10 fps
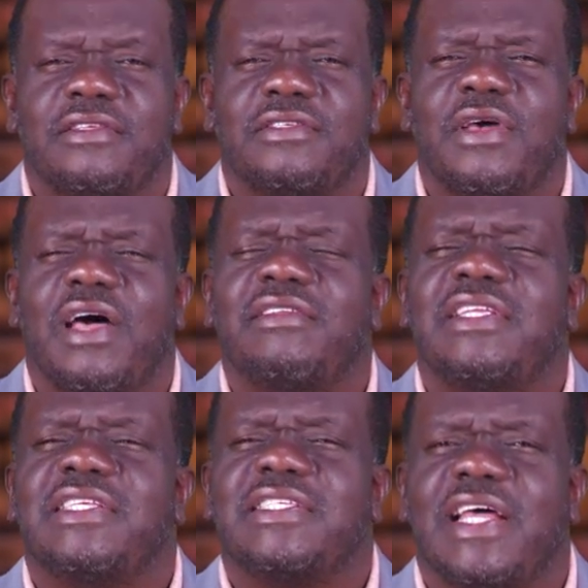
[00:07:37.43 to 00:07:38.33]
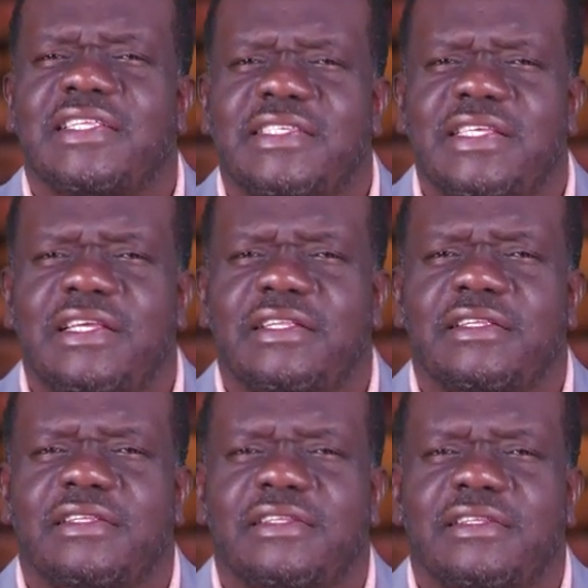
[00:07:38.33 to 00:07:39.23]
So how did he start sin?
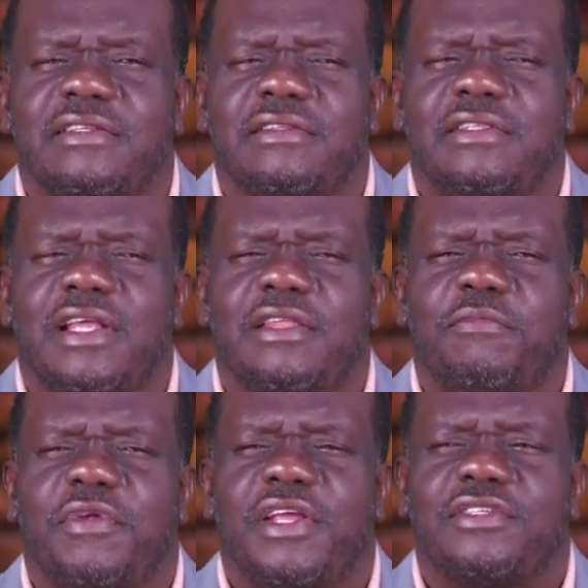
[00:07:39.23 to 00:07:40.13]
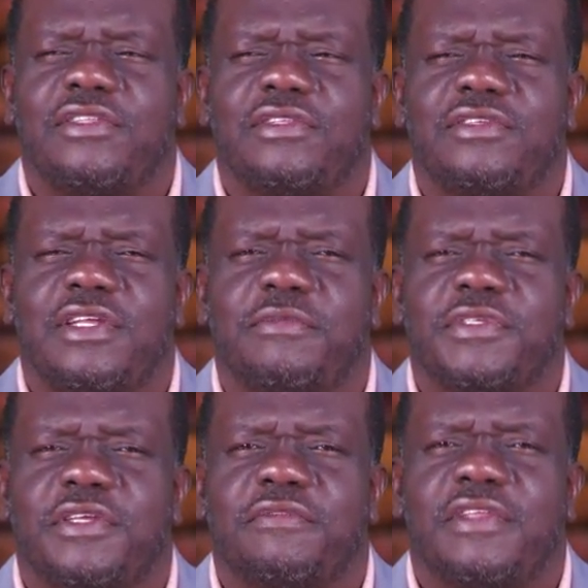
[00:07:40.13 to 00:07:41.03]
Then the parents thought to
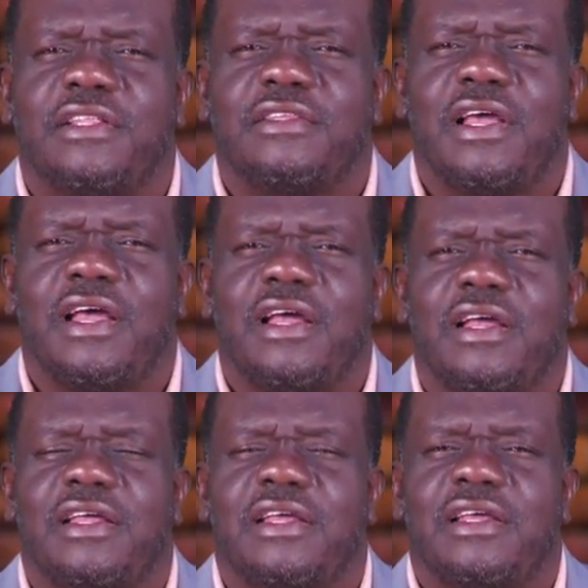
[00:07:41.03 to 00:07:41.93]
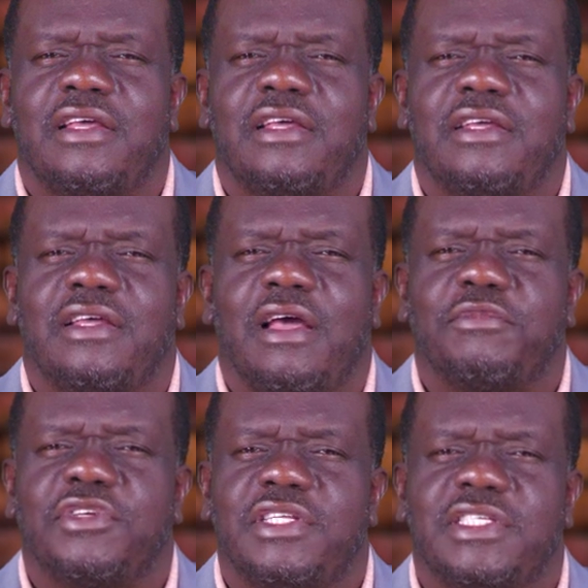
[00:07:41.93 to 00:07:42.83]
themselves that, uh,
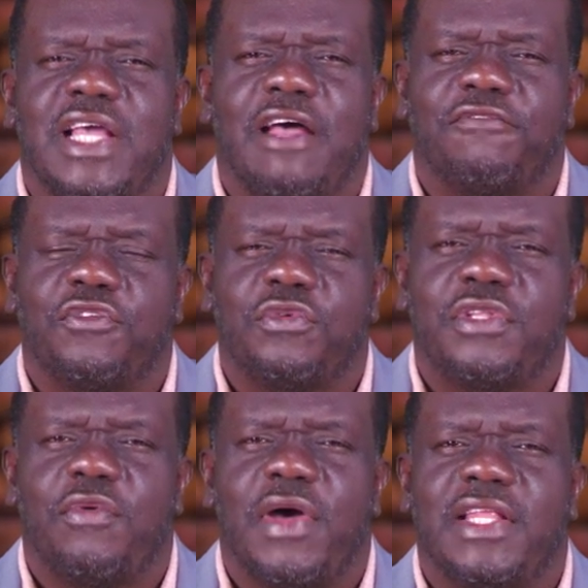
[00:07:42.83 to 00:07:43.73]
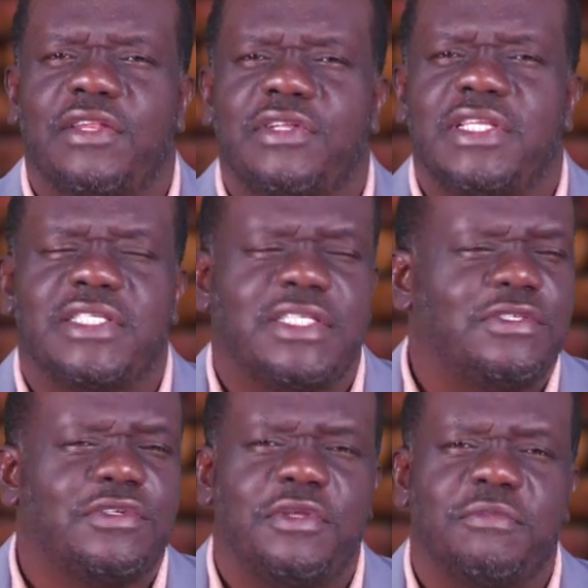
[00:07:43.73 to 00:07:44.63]
I'm sure this guy have told them, why are they not
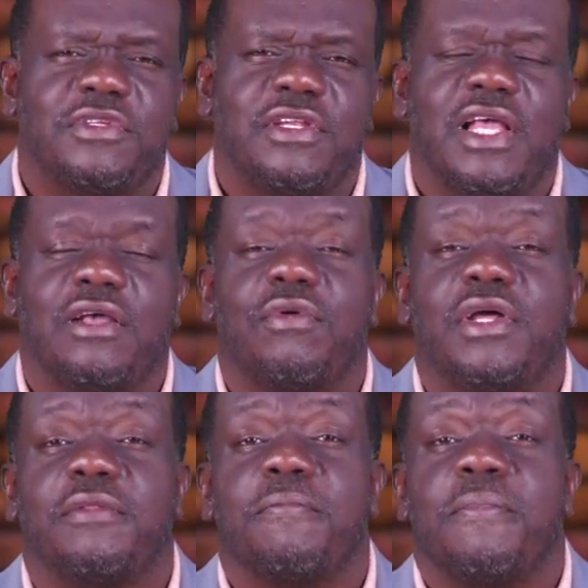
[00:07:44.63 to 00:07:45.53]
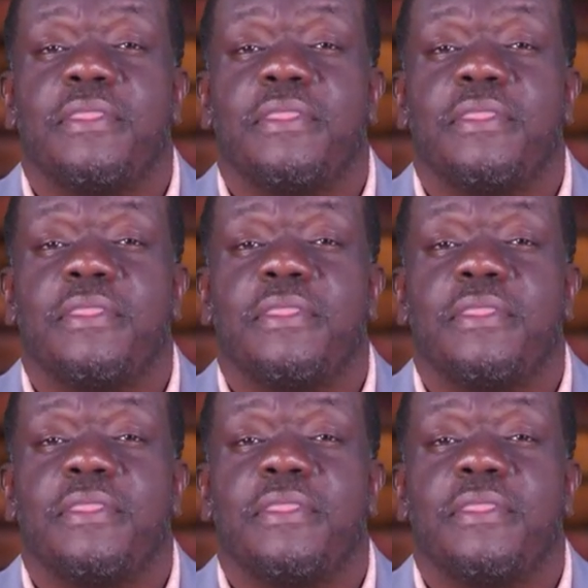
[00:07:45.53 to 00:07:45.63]
listening to him? So like, well,